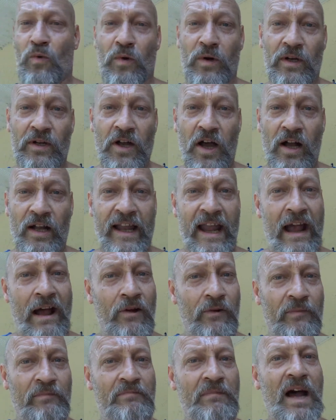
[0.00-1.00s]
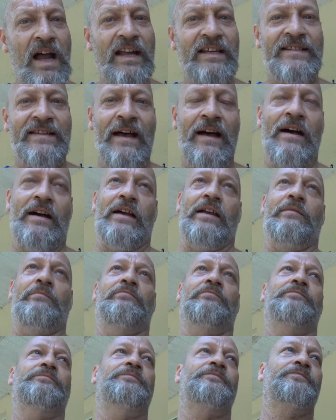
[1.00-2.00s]
we're not counting my time.
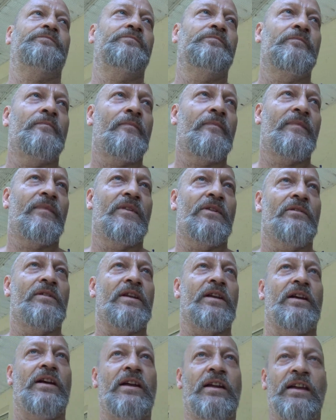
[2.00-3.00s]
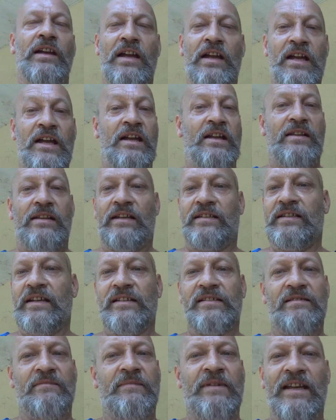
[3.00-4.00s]
Okay, that
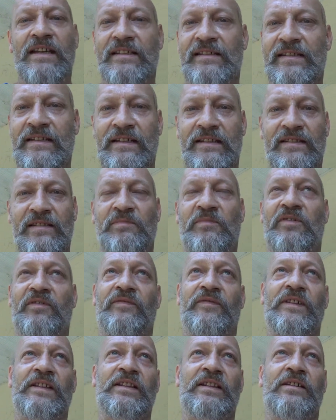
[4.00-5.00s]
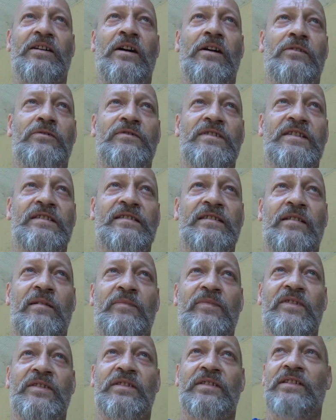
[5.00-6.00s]
doesn't make sense. Put $50 in
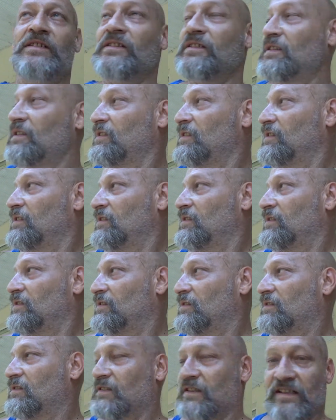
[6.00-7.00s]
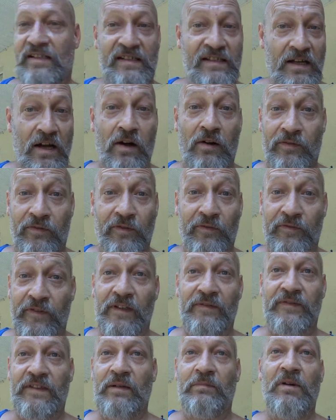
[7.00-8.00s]
something to sell it for
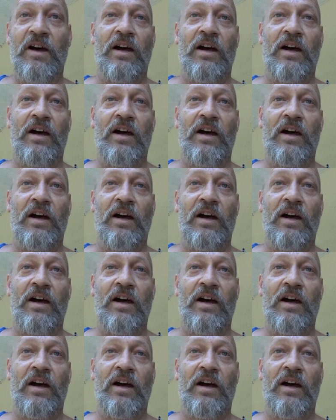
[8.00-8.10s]
50